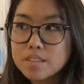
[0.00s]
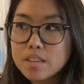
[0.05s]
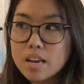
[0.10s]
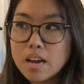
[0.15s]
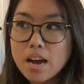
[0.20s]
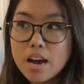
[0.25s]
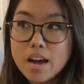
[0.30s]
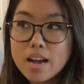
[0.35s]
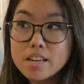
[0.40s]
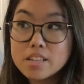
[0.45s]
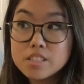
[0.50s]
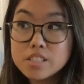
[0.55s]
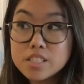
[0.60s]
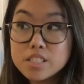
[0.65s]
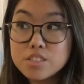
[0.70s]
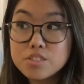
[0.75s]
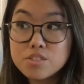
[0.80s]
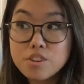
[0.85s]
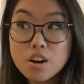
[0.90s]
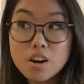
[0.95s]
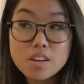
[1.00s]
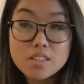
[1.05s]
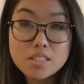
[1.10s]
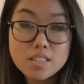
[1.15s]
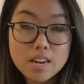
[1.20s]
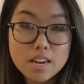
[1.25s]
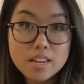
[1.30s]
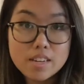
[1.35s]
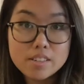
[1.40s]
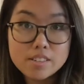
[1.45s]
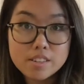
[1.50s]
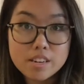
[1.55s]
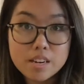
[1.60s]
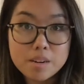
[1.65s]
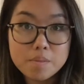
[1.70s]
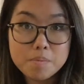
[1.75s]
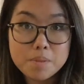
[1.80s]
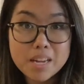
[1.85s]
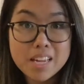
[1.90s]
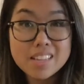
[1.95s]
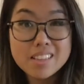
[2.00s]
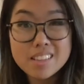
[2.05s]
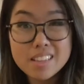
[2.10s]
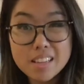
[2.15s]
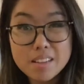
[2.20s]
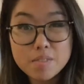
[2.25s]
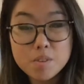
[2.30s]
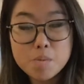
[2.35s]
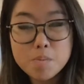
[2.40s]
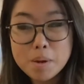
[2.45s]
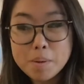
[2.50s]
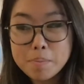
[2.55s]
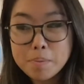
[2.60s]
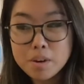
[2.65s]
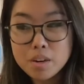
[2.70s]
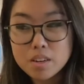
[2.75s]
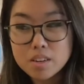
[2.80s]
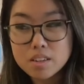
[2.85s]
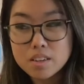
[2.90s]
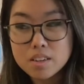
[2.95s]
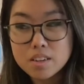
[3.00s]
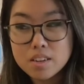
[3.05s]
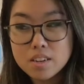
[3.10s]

I could draw a diagram and label my book.